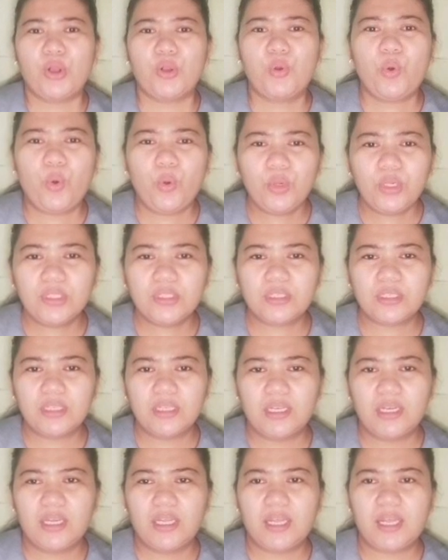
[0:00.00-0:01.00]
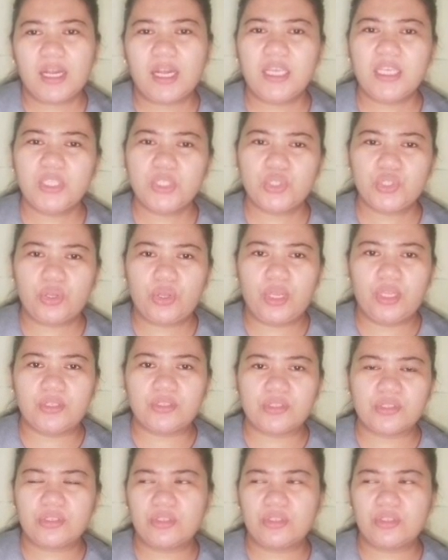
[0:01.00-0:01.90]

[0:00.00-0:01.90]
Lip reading: cold region?